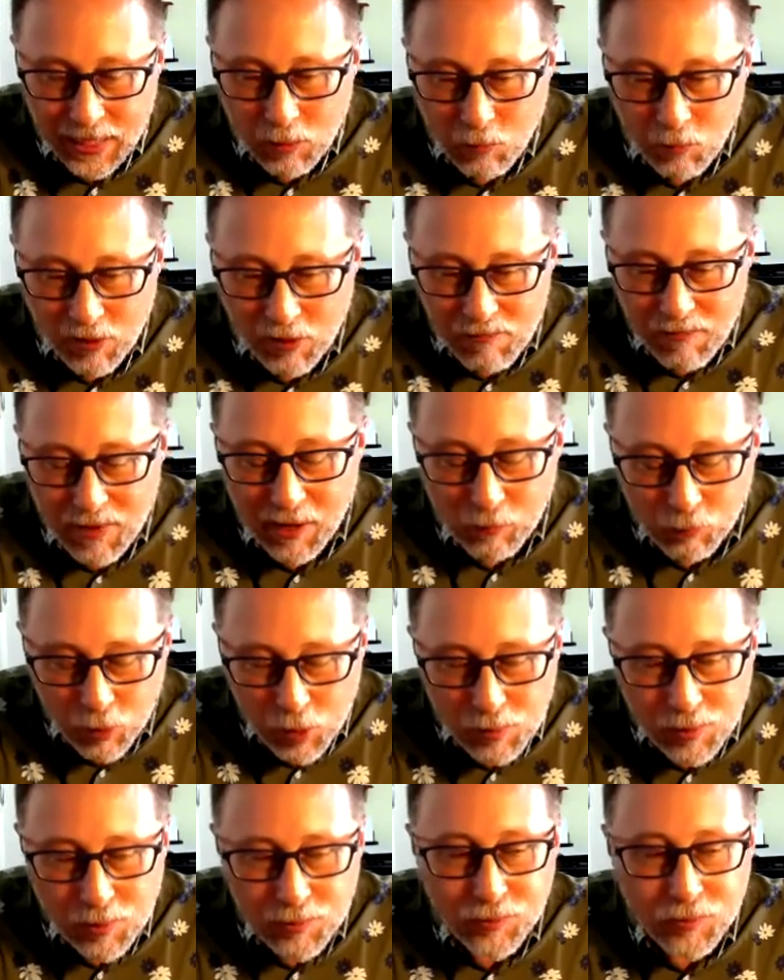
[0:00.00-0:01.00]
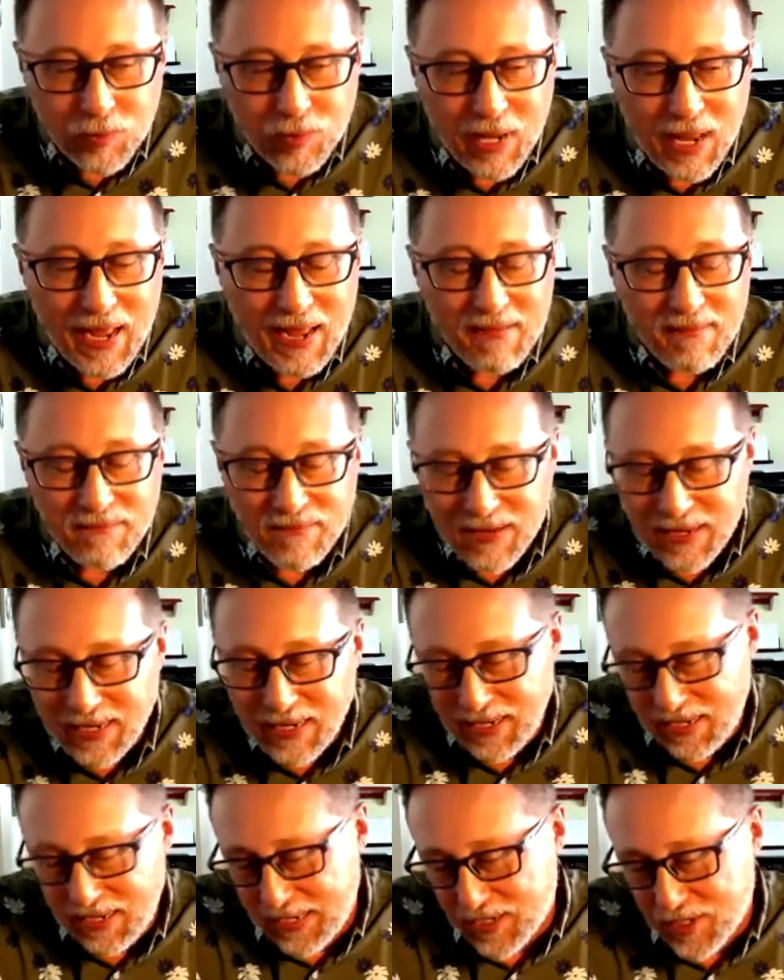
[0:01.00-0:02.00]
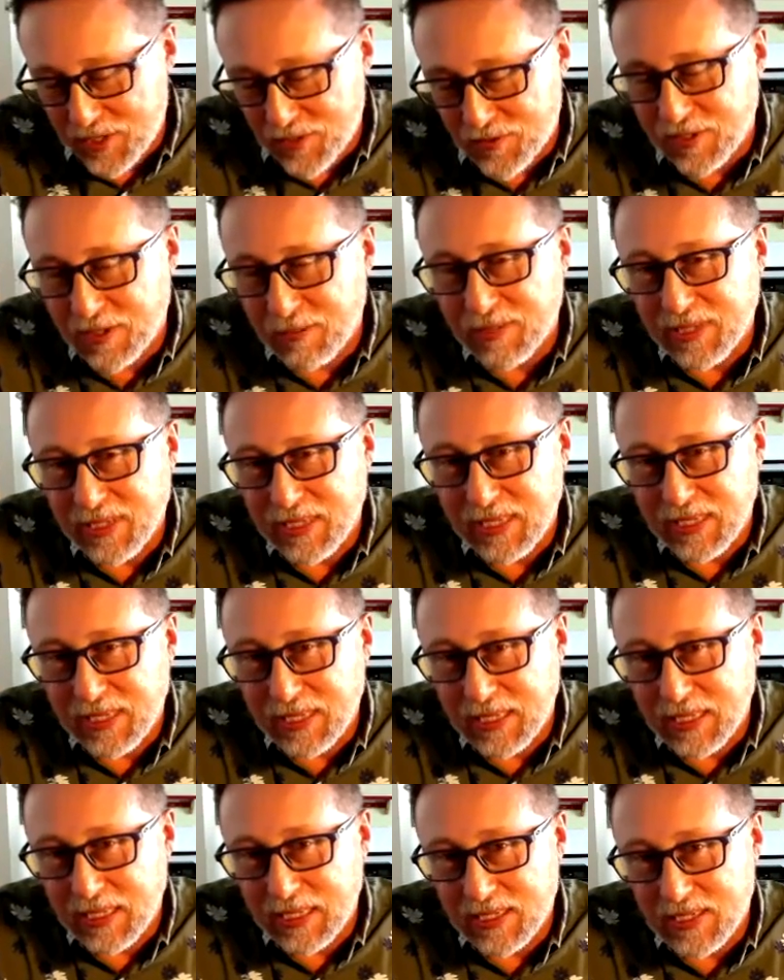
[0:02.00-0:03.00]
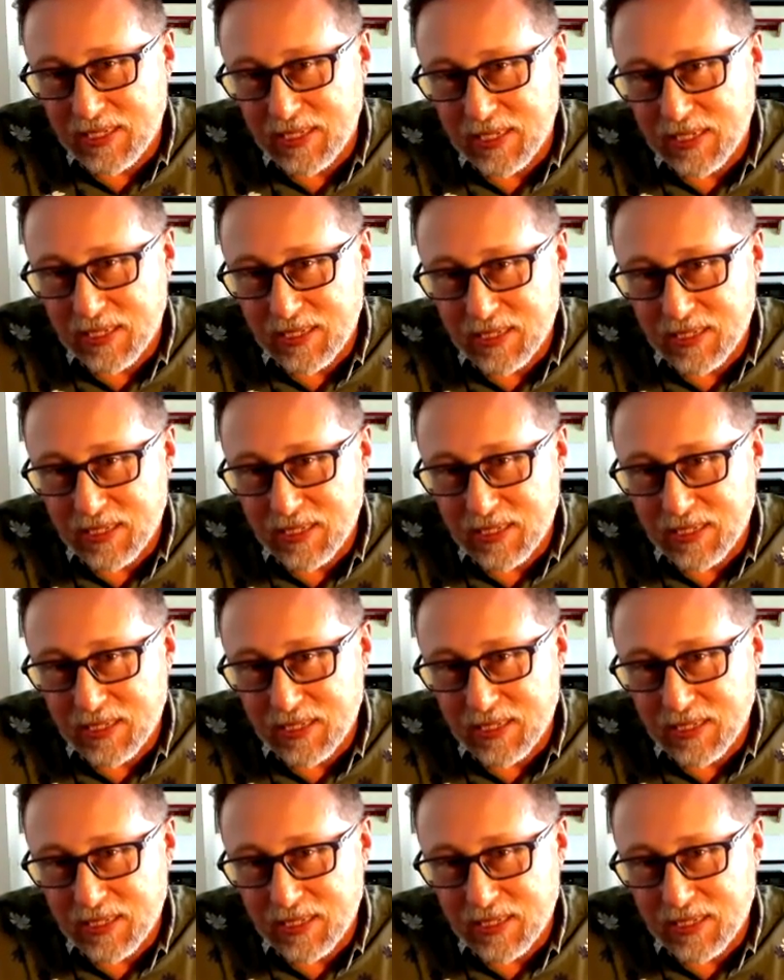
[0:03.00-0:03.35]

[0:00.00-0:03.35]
with my RoboBrew, I find it extremely easy